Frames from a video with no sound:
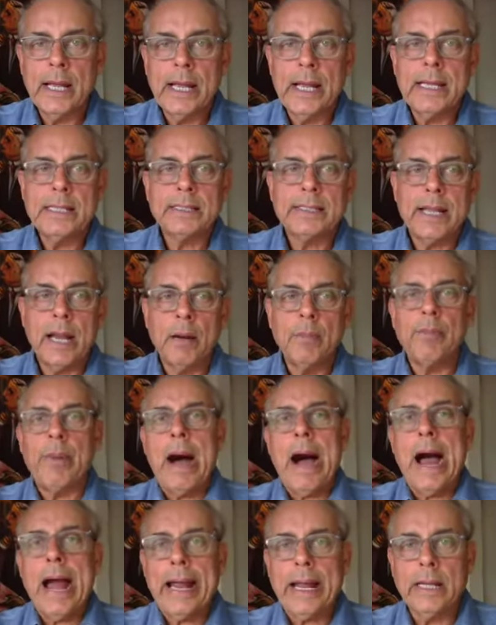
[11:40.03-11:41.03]
is they're
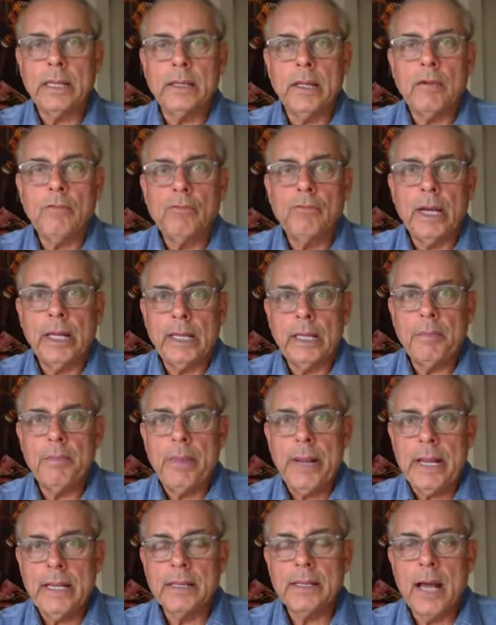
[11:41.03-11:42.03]
buying the really
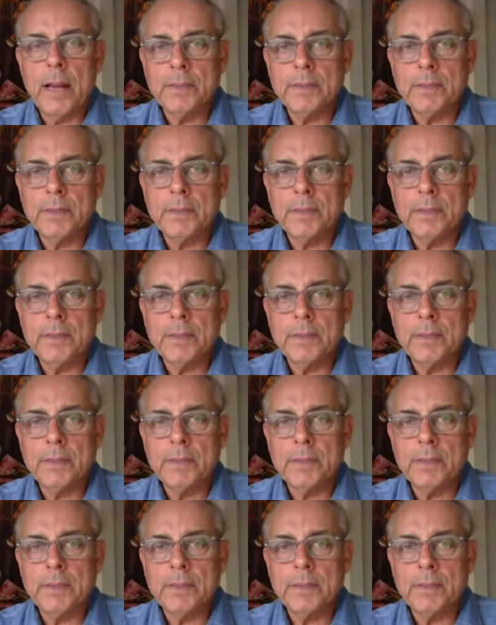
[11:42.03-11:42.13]
beaten